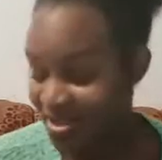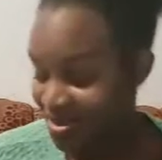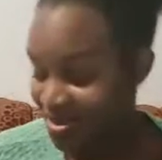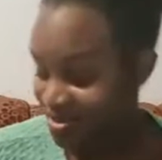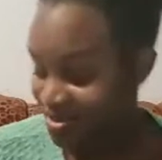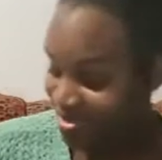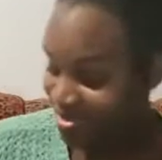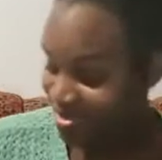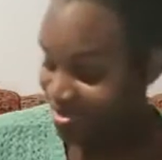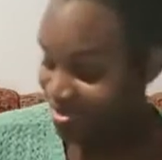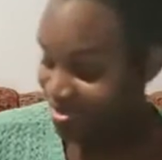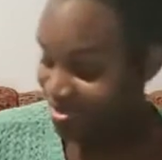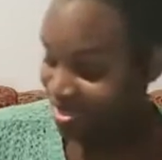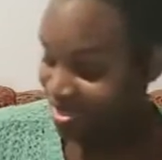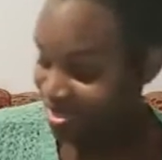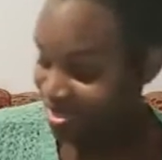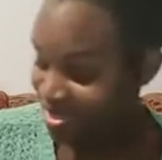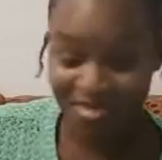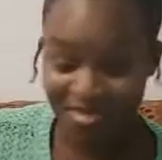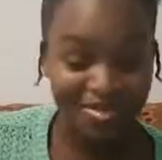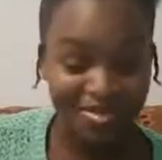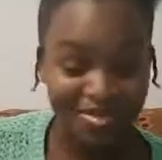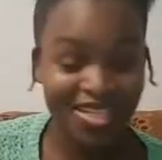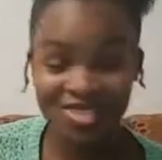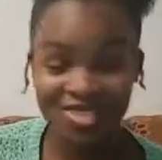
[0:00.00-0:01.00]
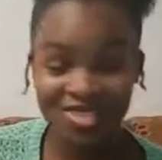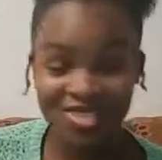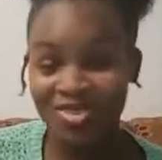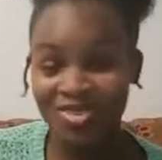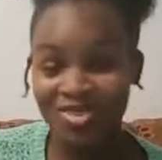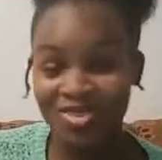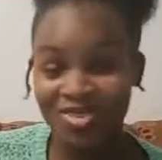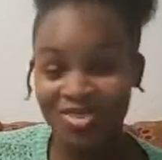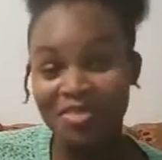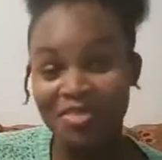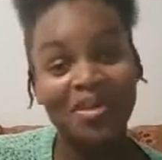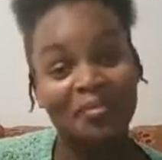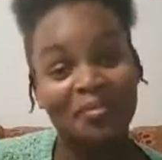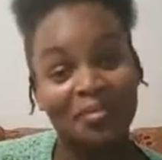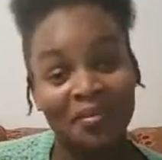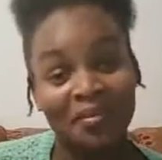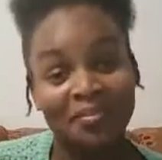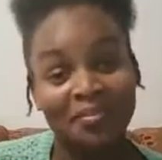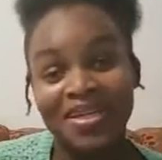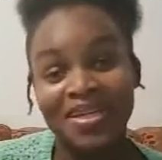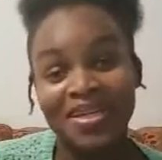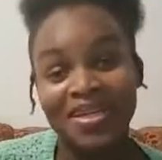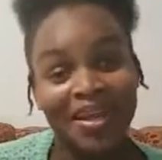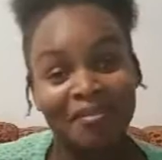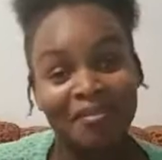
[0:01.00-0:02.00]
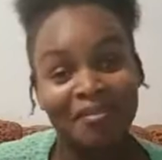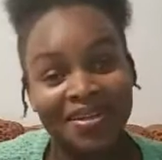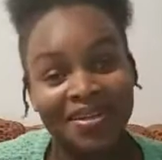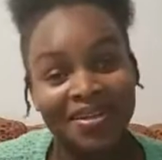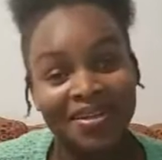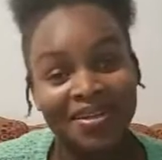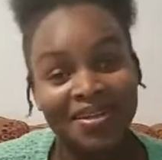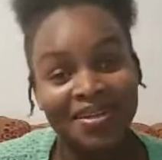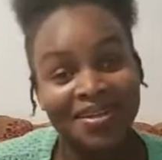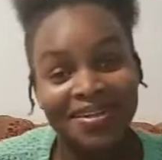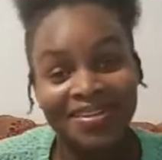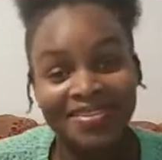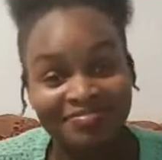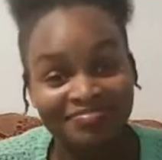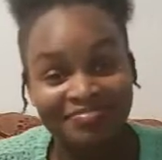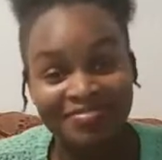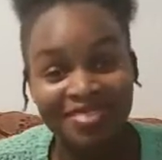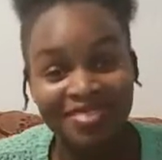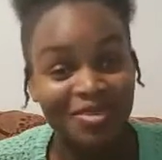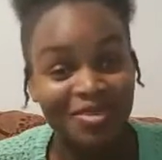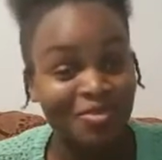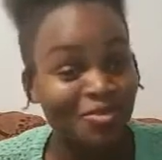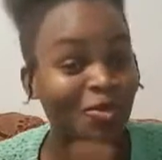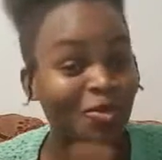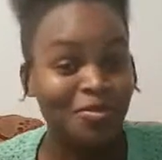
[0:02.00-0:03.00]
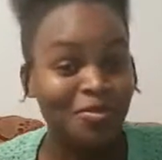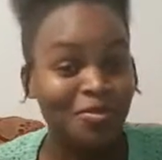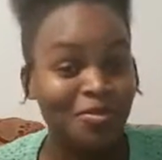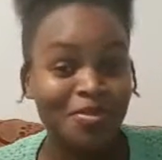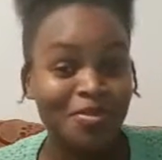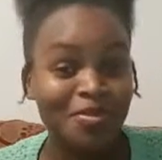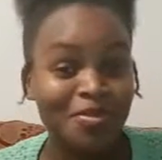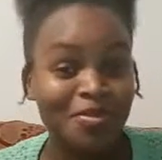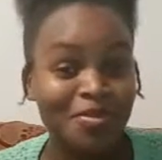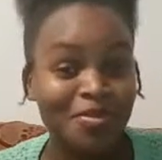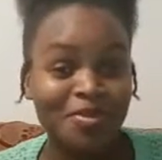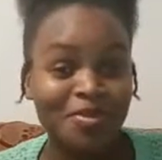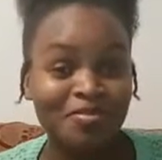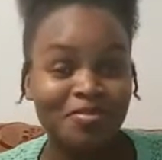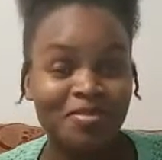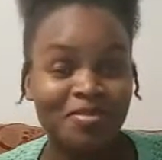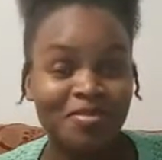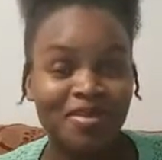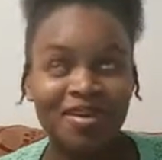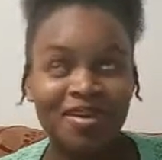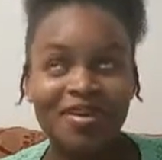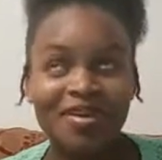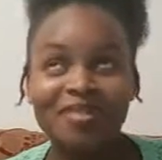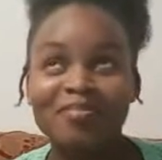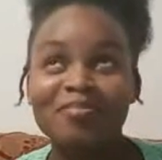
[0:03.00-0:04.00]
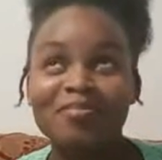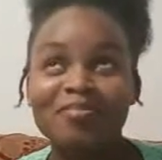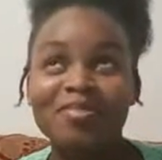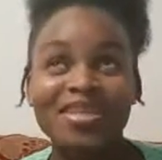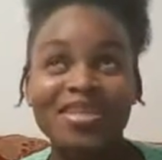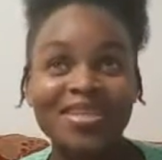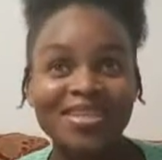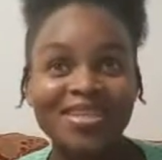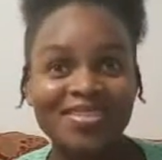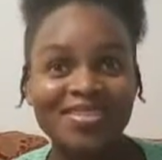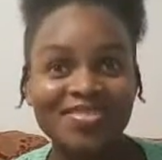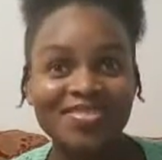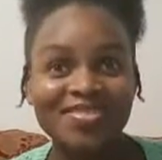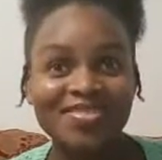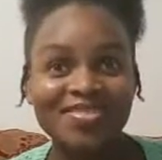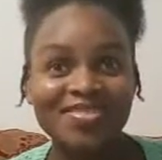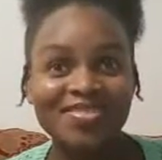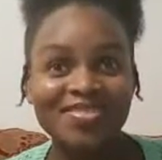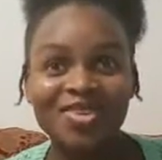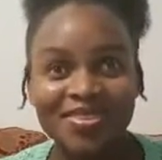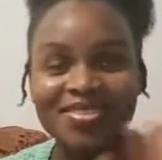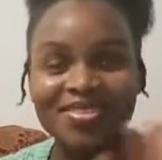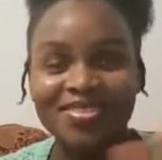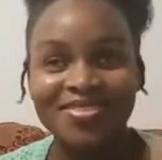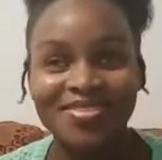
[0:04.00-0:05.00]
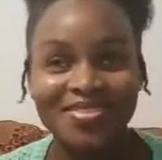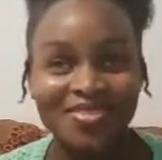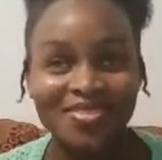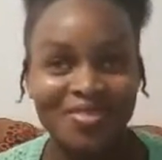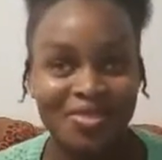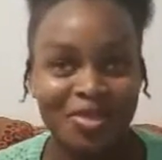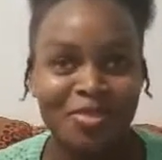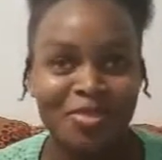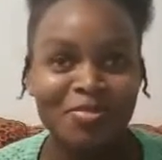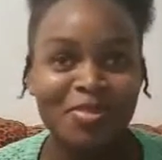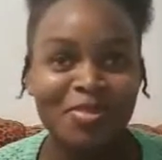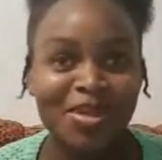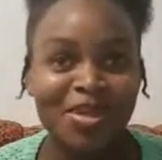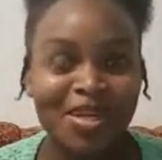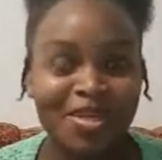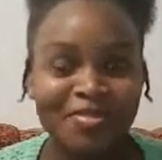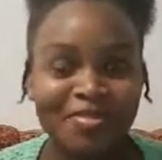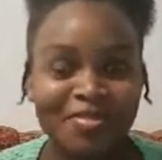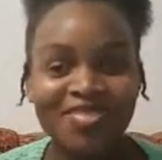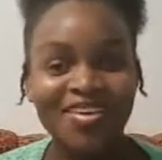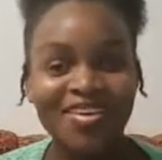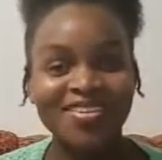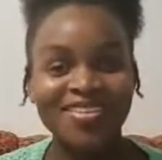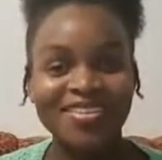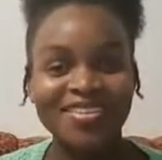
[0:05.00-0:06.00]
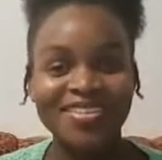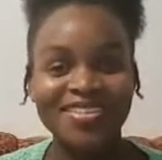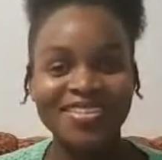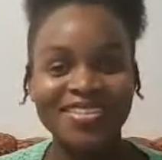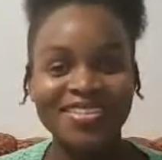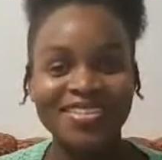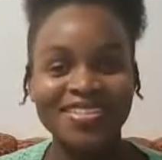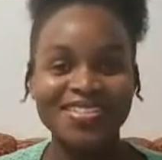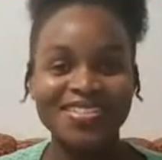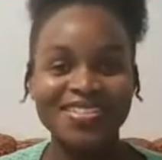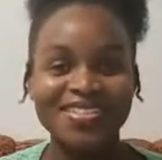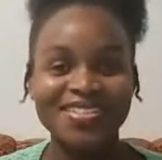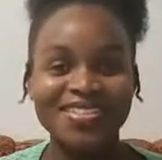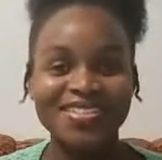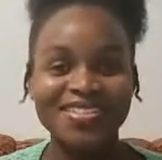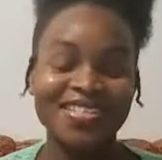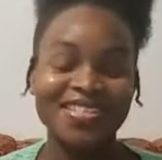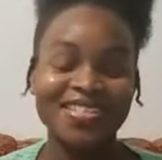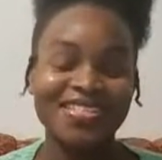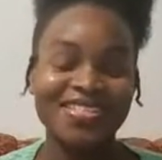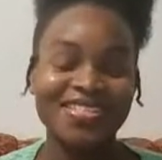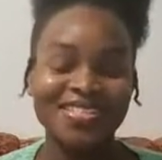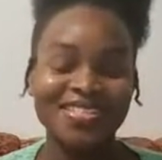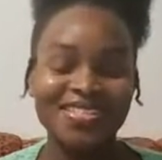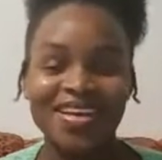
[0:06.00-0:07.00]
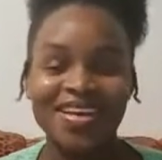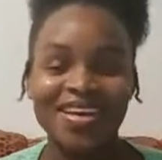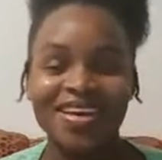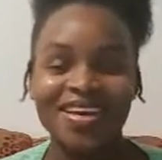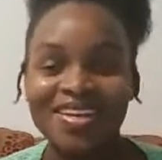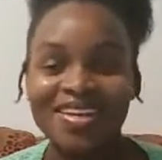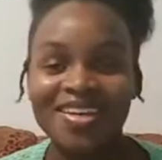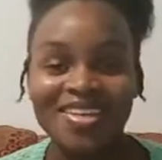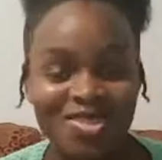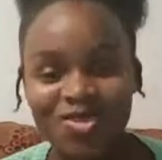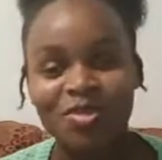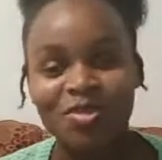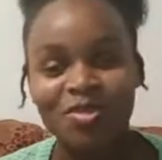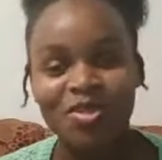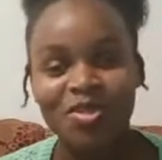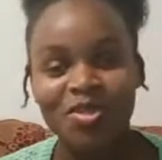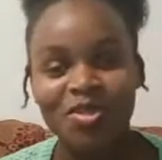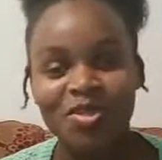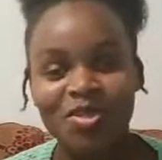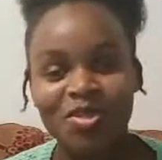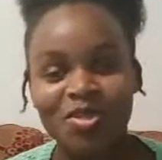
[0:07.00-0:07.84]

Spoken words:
My dash for the paper. Can't bother. I'm a whole member. I believe you got to remind me of all these things because it's so much.